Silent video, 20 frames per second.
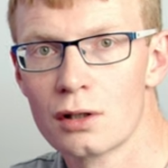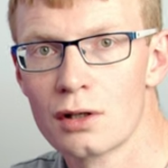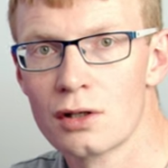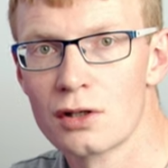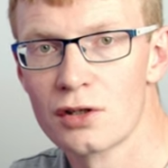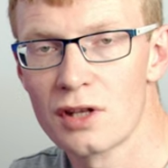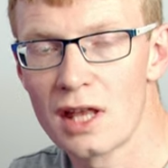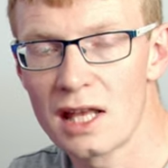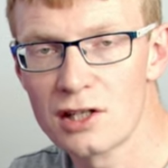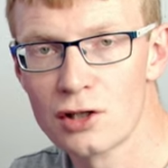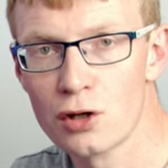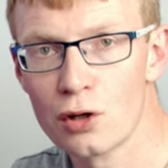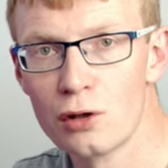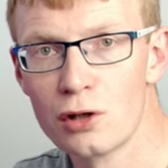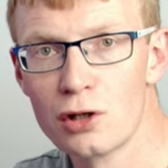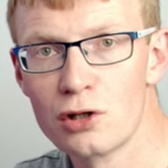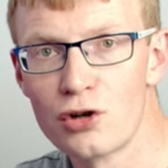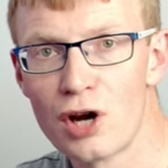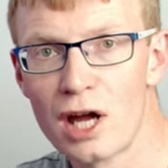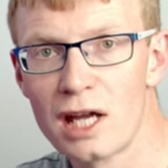So that's all
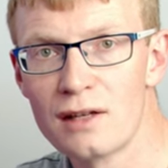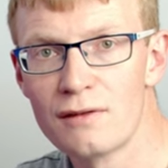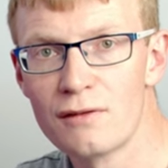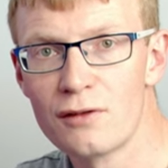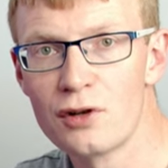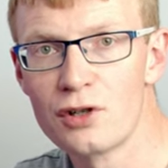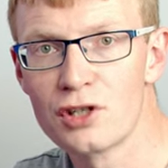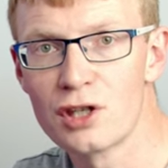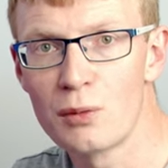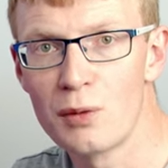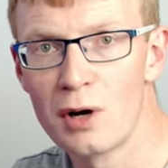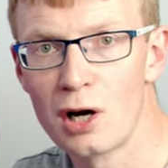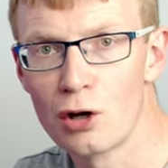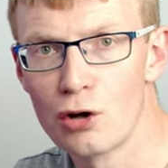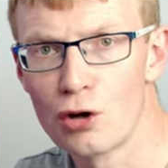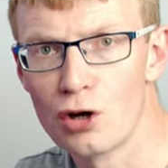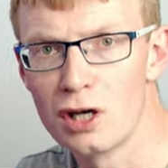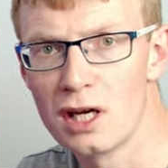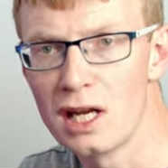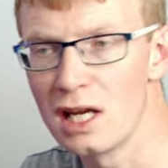the drivers that we're
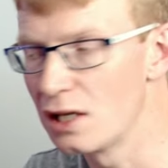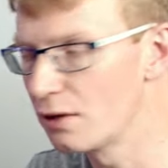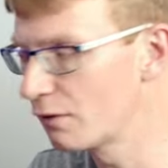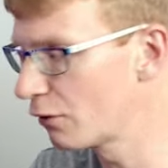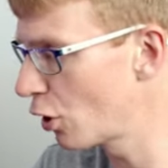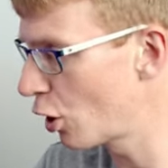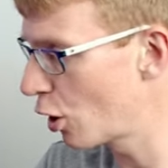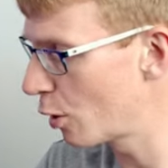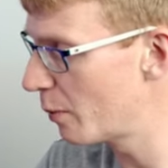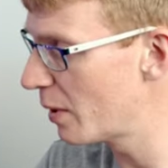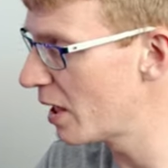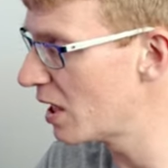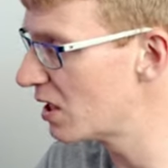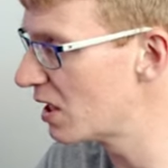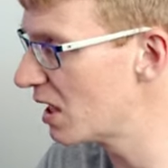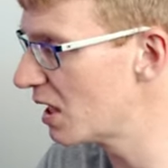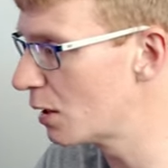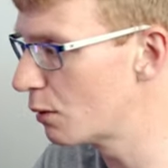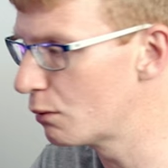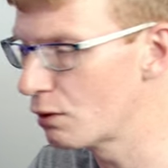going to need for our
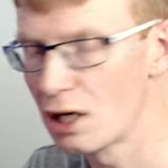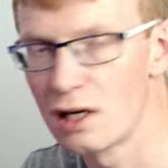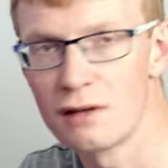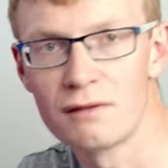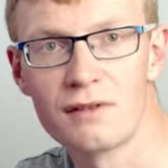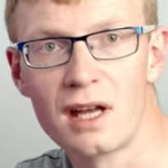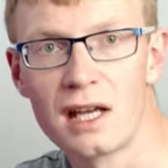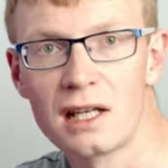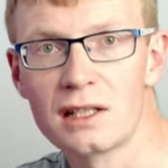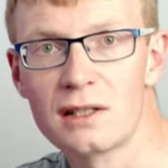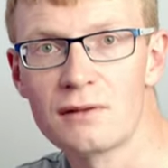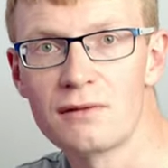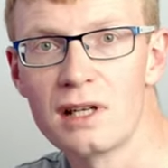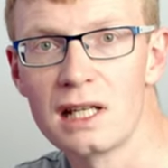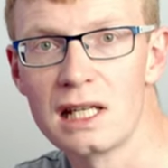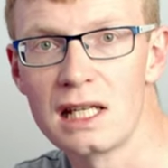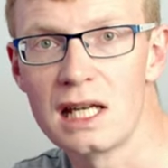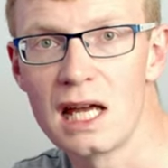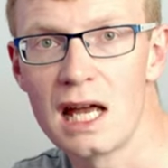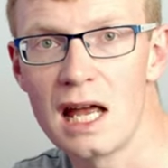PC to run
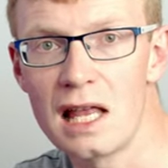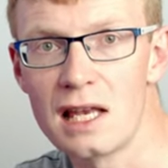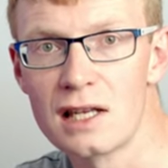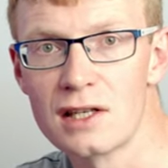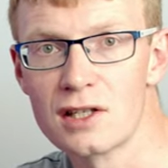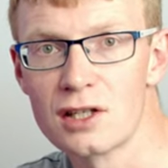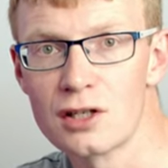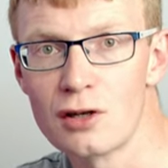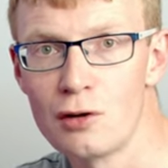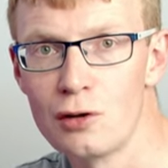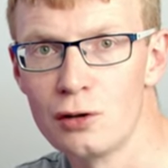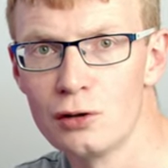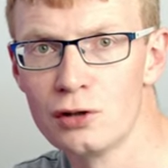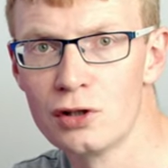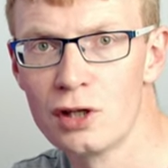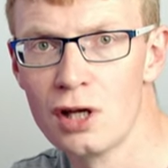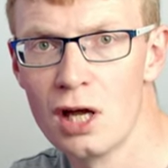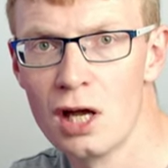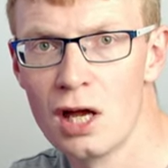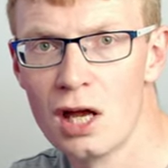effectively installed.
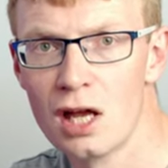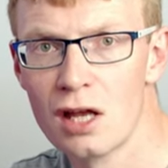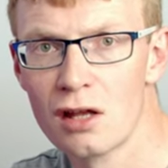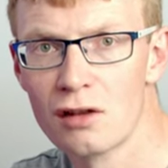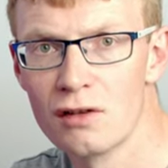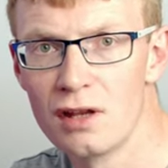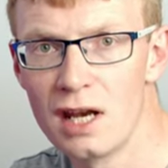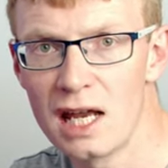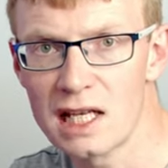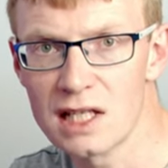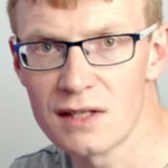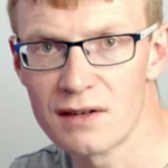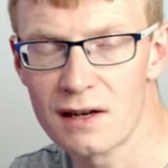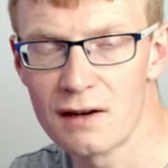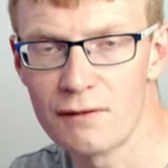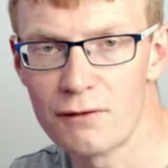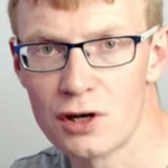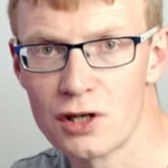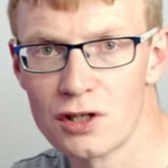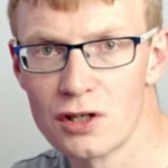The next
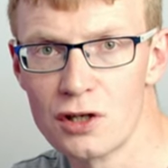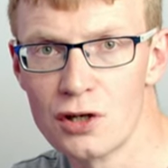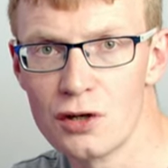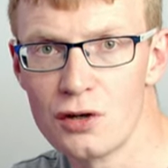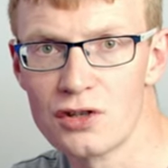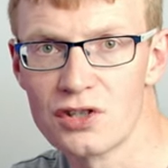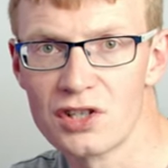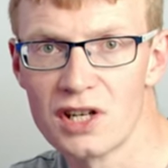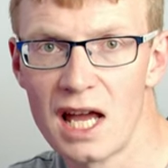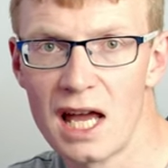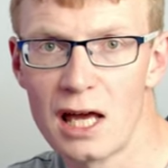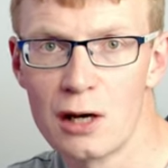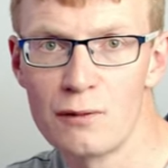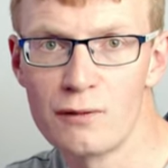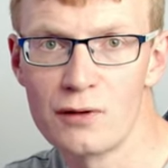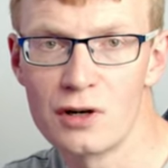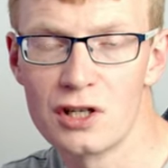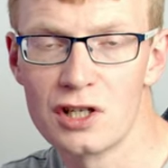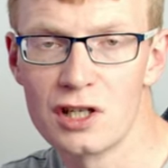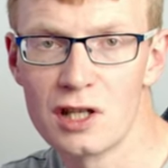thing for us to do is to head
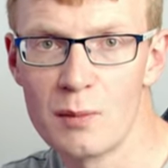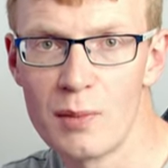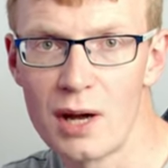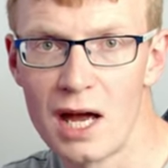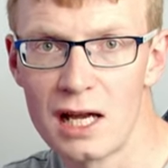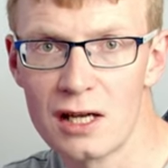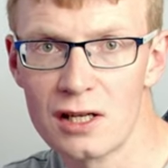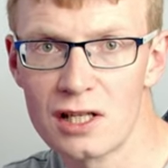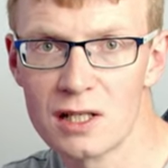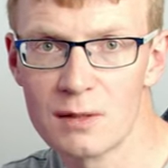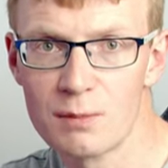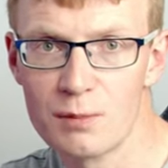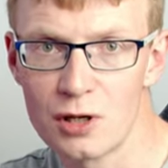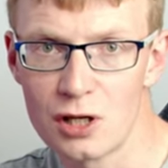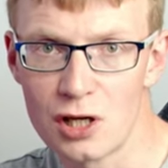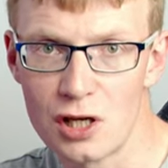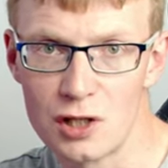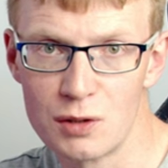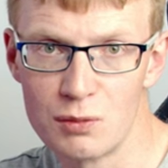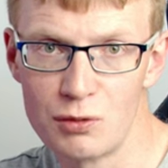over into the BIOS
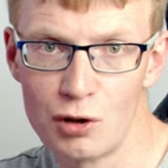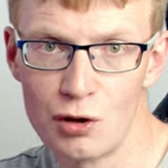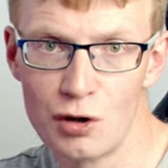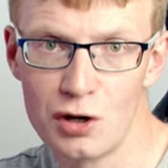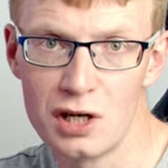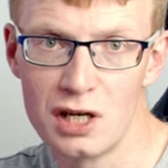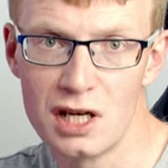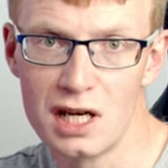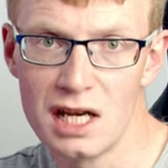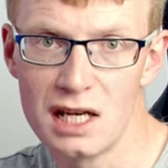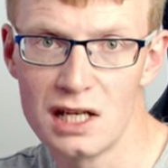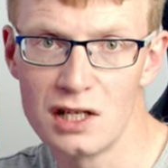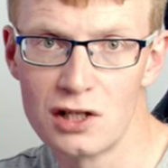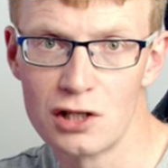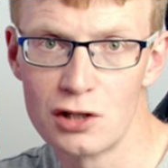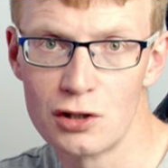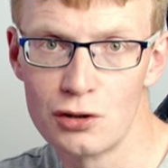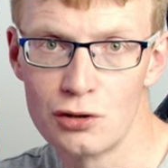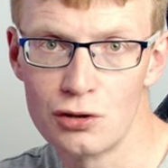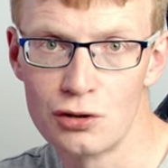because we're going to need
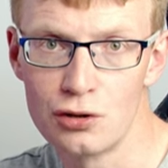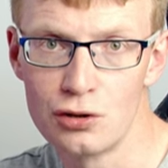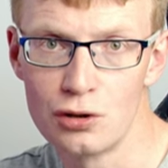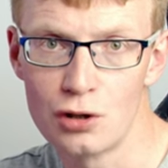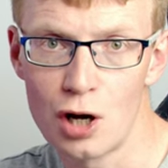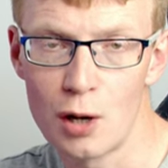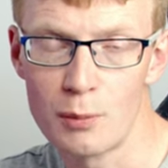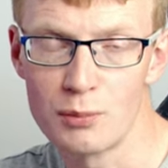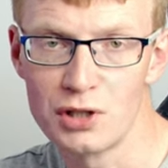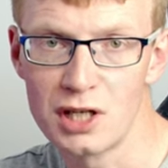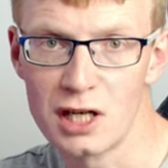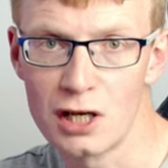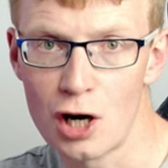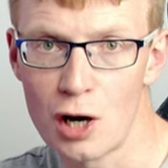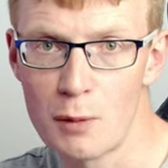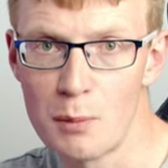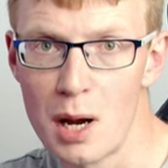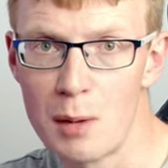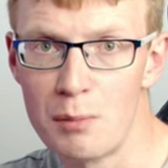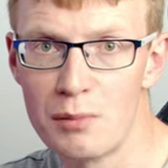to update
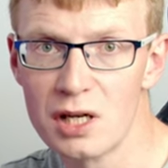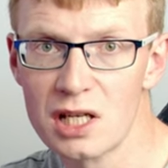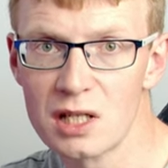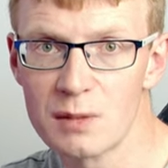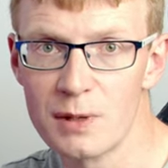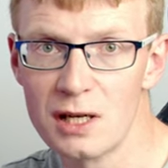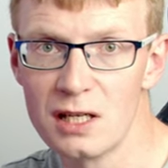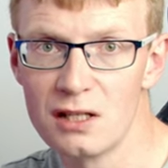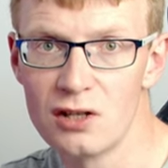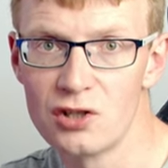our memory speed.